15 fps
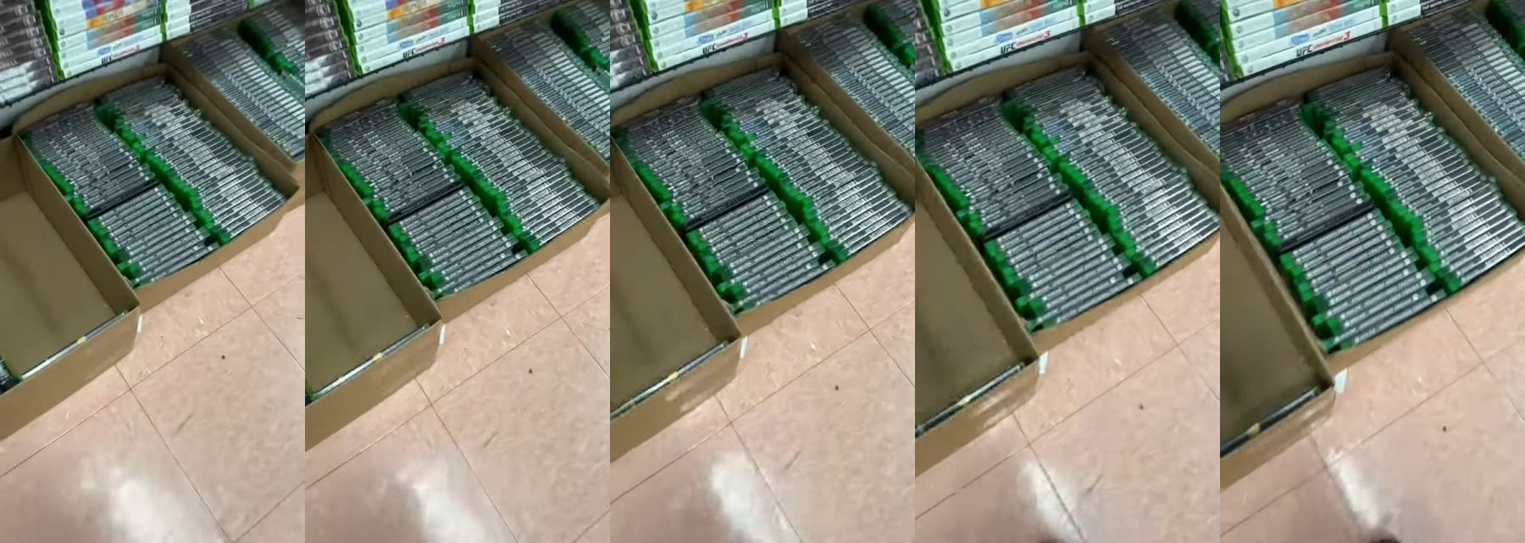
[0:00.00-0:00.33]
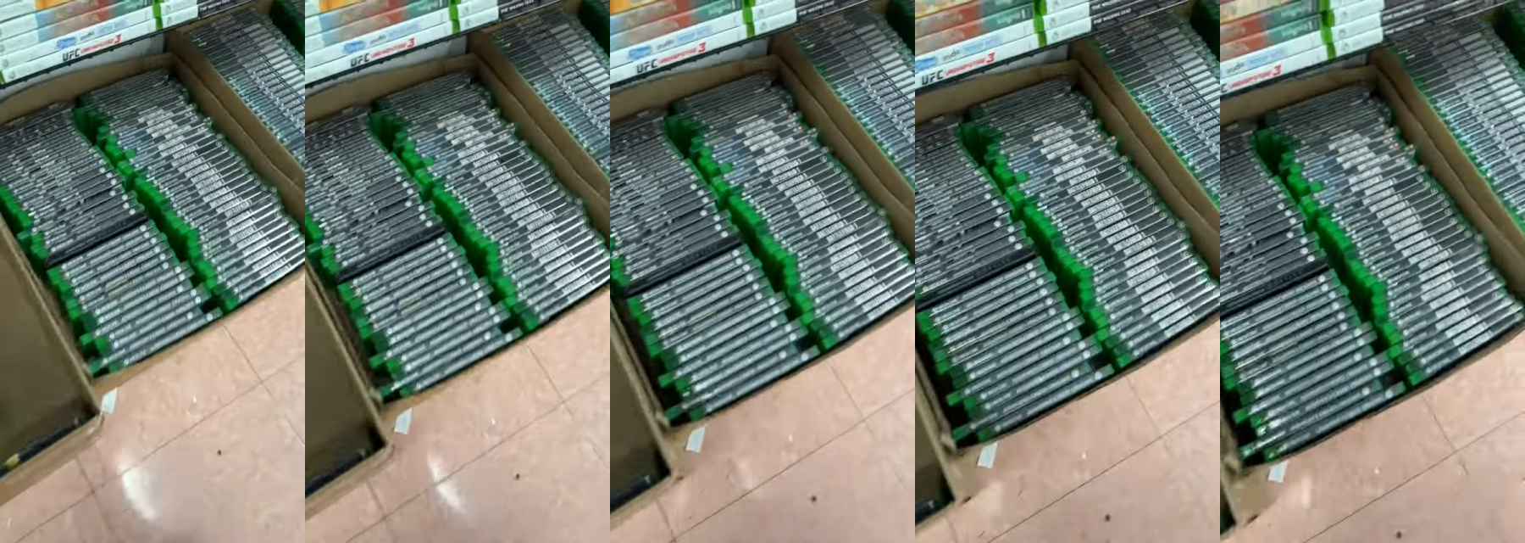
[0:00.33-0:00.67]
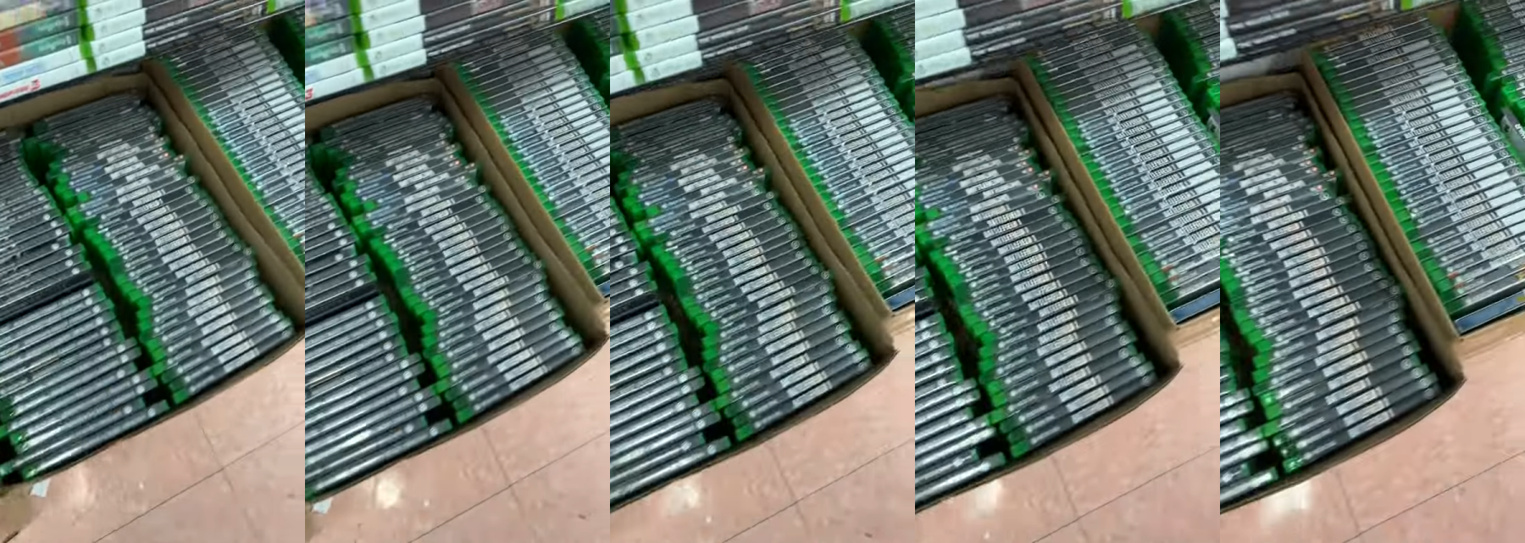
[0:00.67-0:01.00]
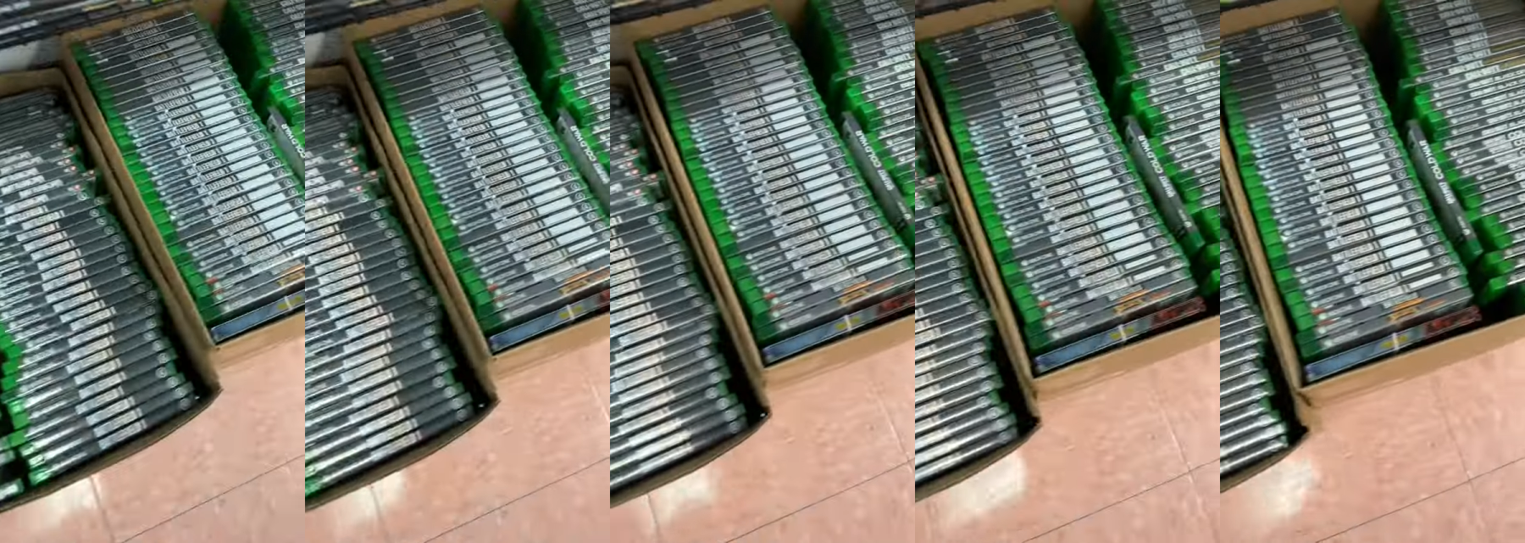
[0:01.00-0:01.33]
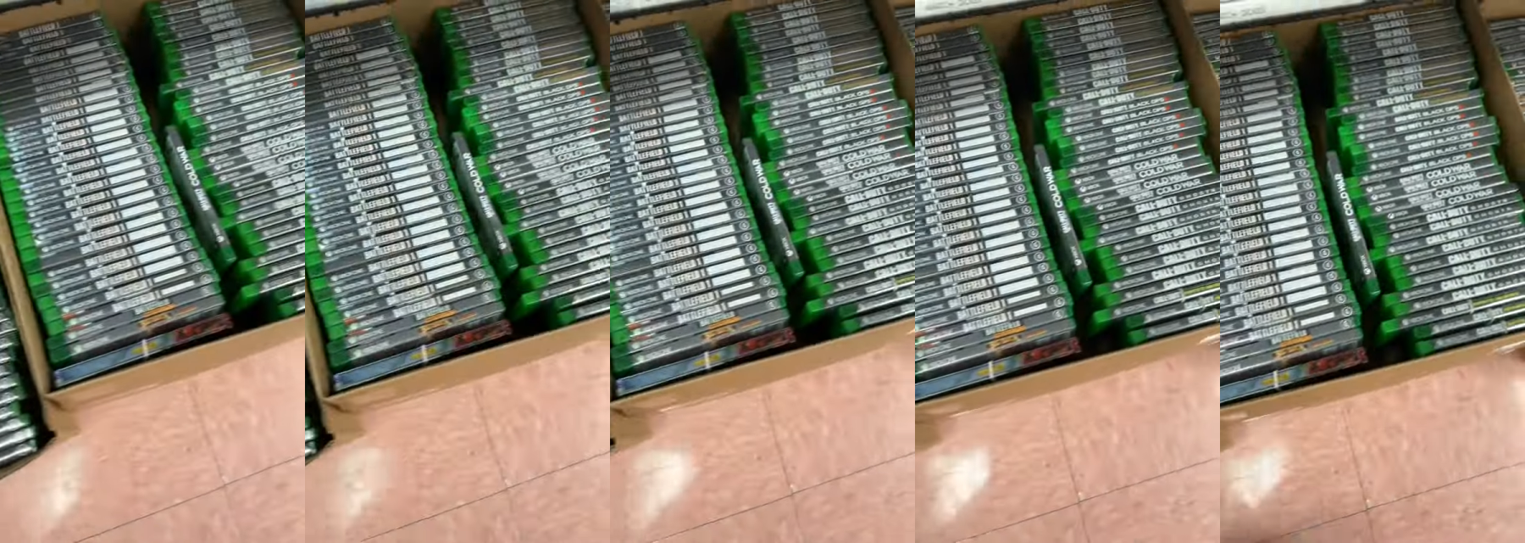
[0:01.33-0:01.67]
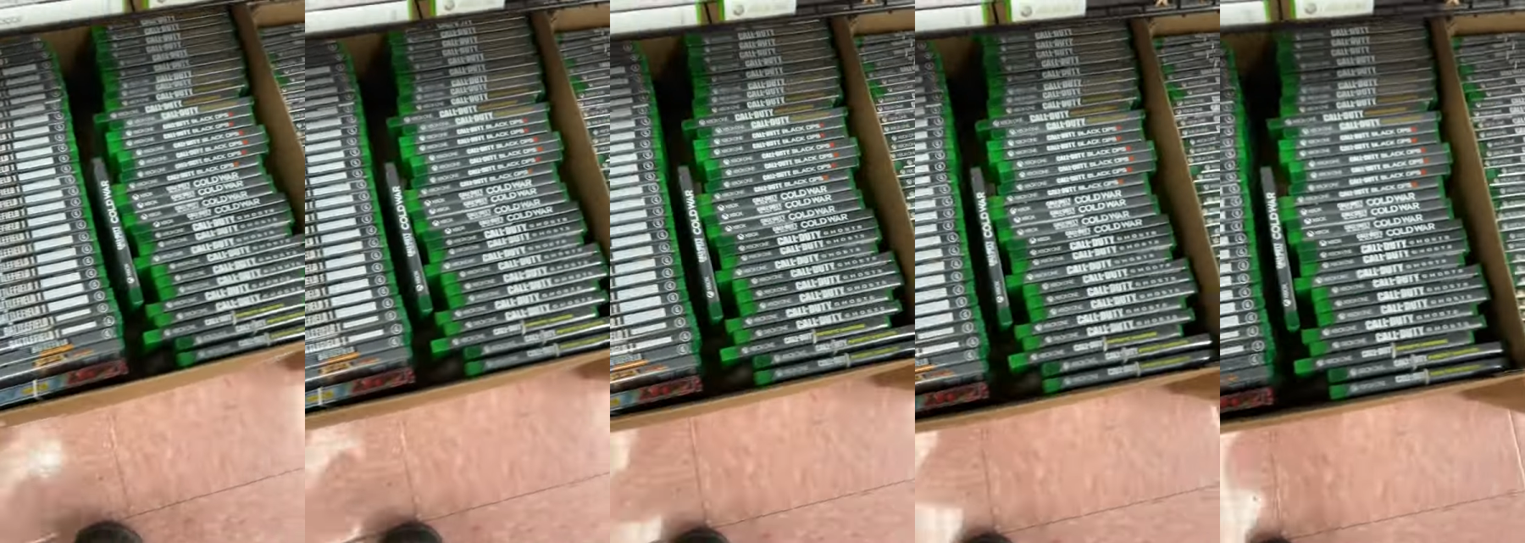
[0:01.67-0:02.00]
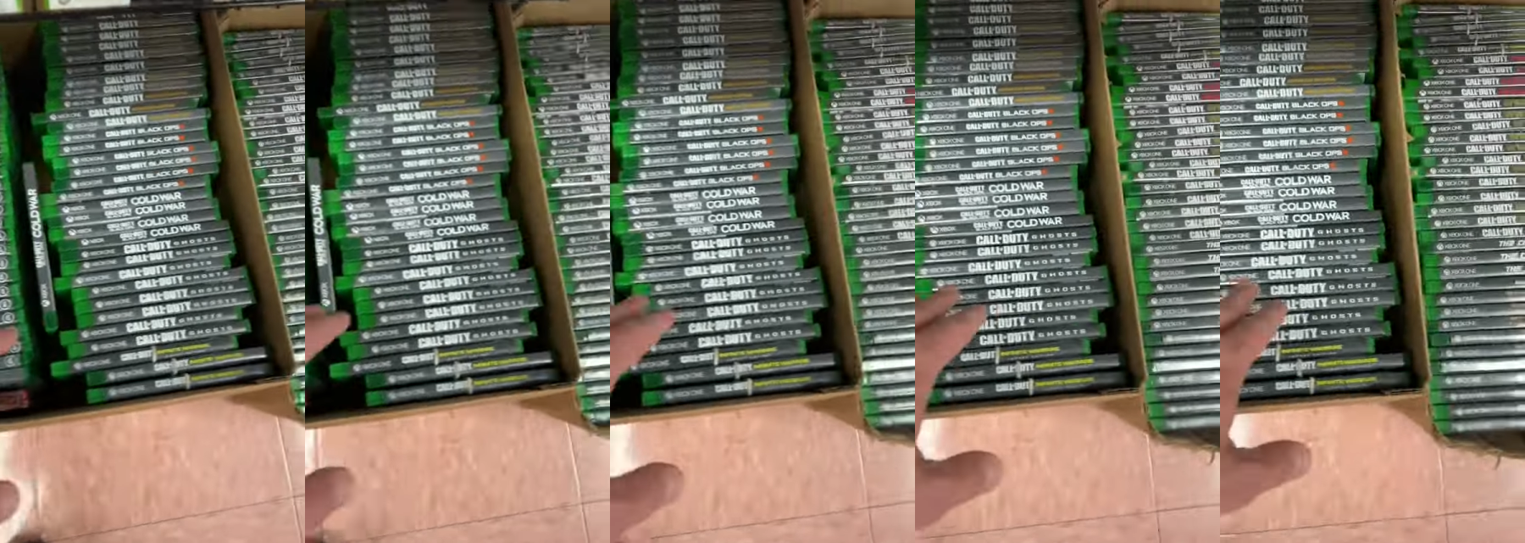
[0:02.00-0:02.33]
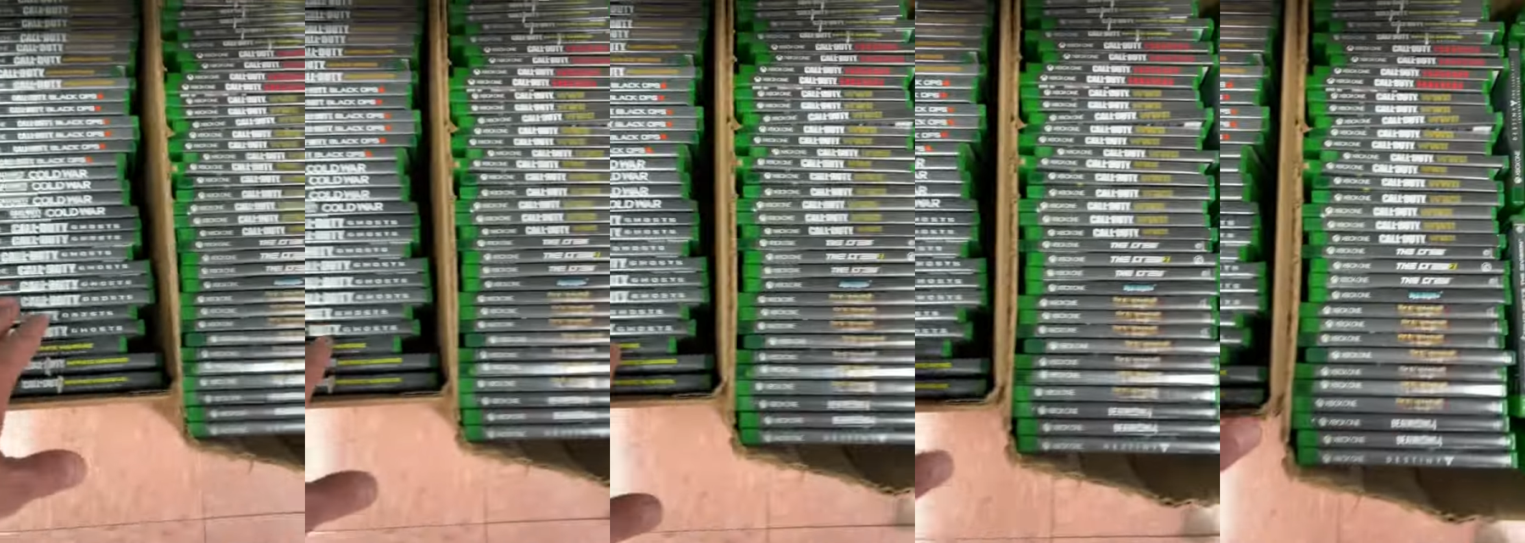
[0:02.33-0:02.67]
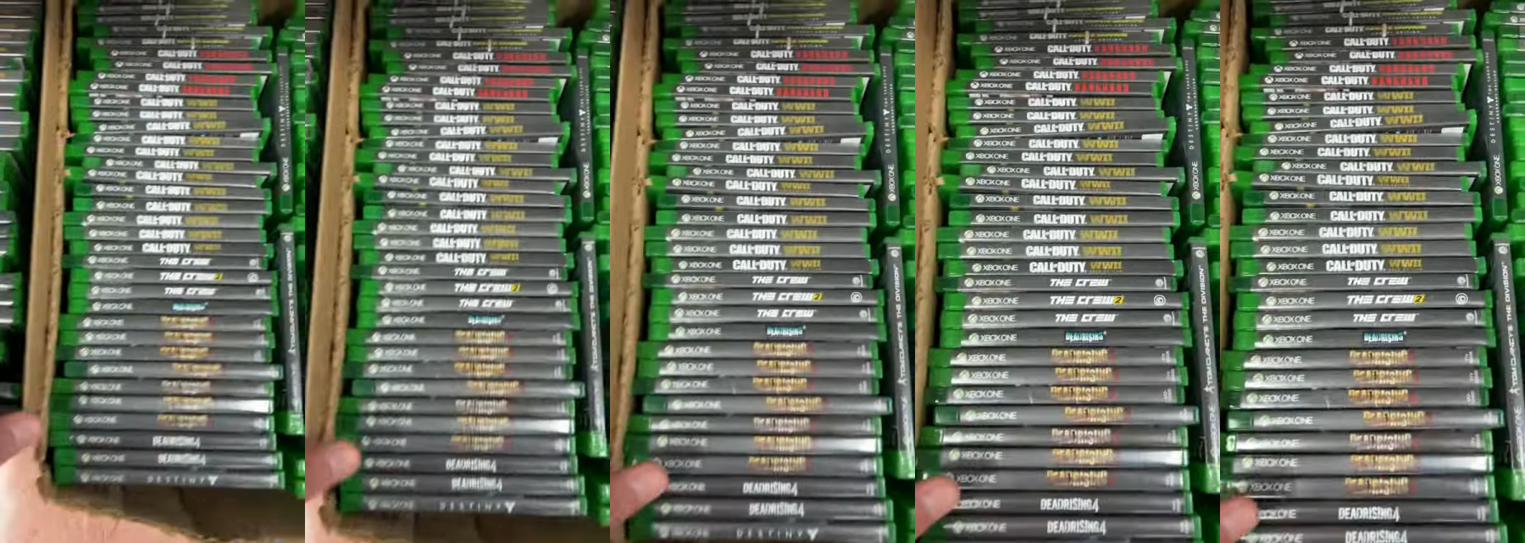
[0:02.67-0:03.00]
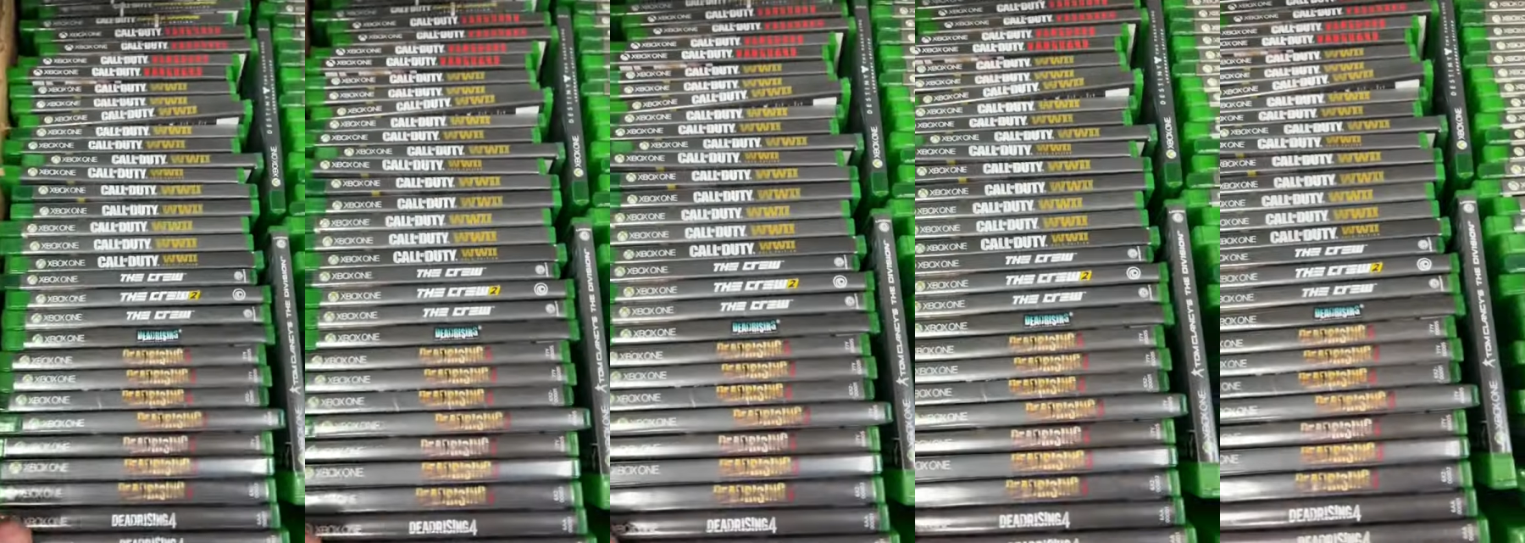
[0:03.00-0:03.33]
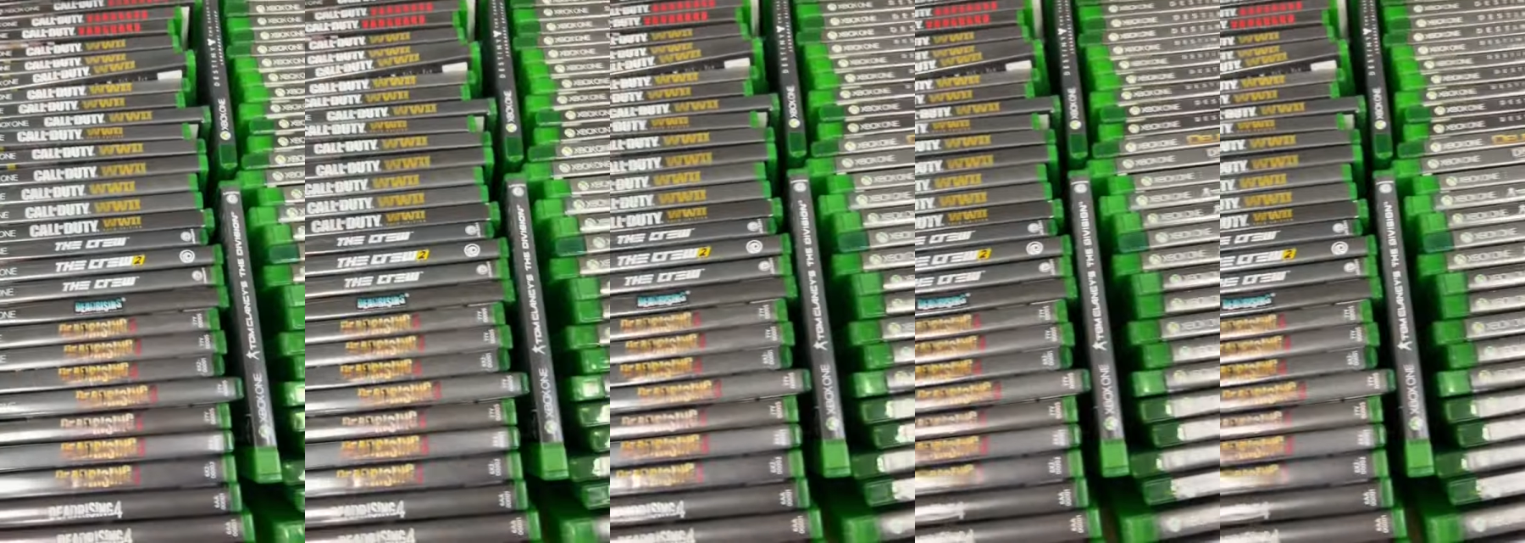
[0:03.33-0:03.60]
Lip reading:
No face is visible, so there are no lips to read.